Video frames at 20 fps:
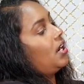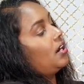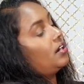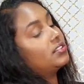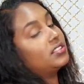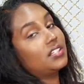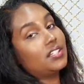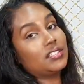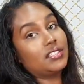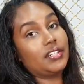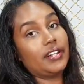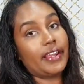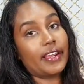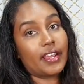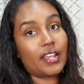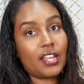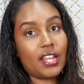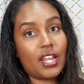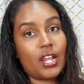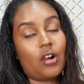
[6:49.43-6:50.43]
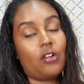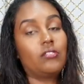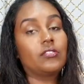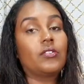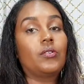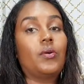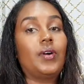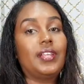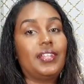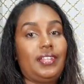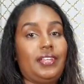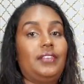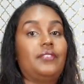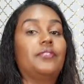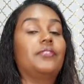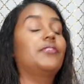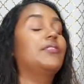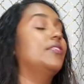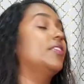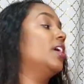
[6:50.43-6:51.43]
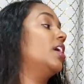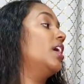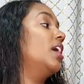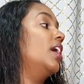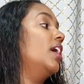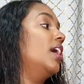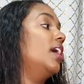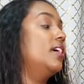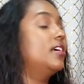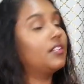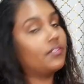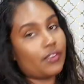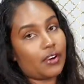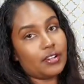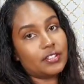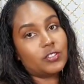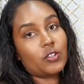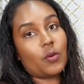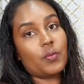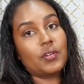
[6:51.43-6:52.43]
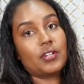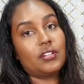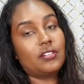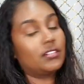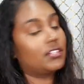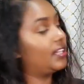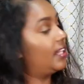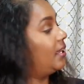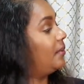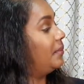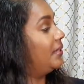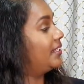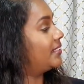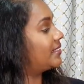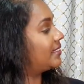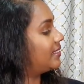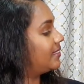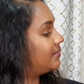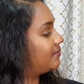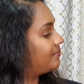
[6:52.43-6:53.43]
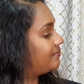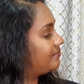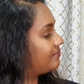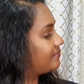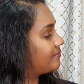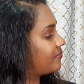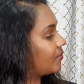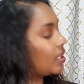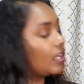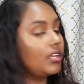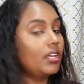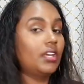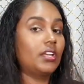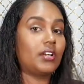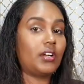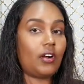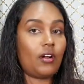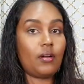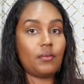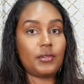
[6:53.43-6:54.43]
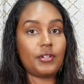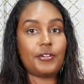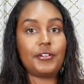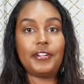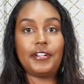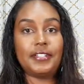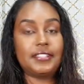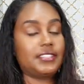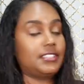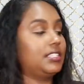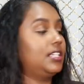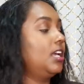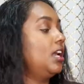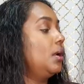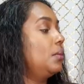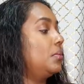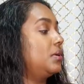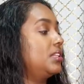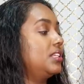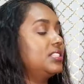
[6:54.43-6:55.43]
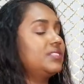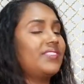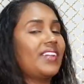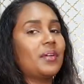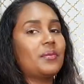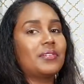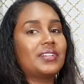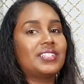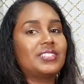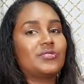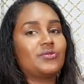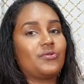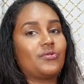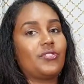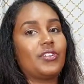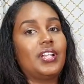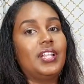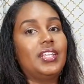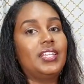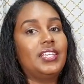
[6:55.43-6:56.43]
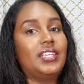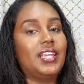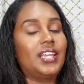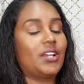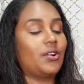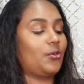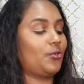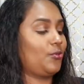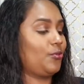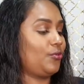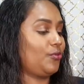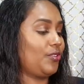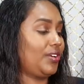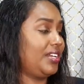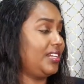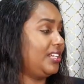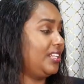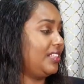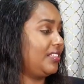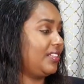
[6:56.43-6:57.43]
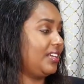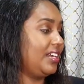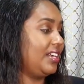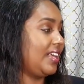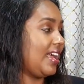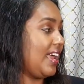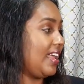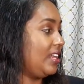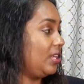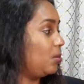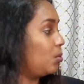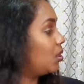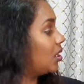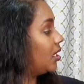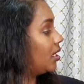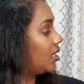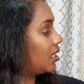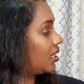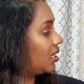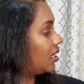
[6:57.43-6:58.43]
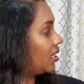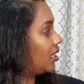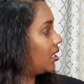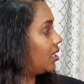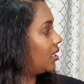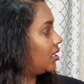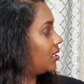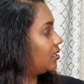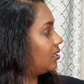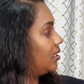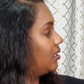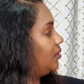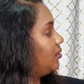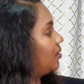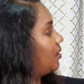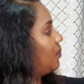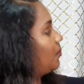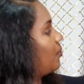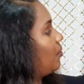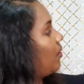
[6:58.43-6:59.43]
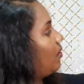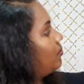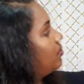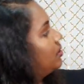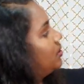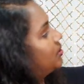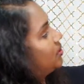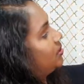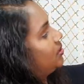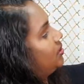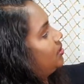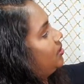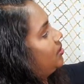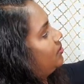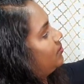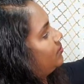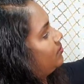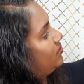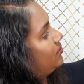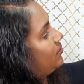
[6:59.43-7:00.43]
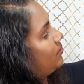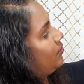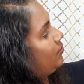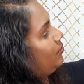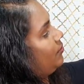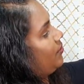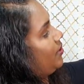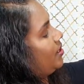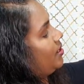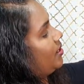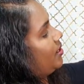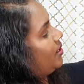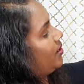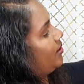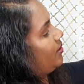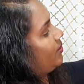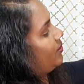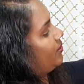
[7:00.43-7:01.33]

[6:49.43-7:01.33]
a turtleneck, although I live in a very tropical climate. Call me crazy. But this fabric is really, really thin anyway. Like, you can probably see through right here.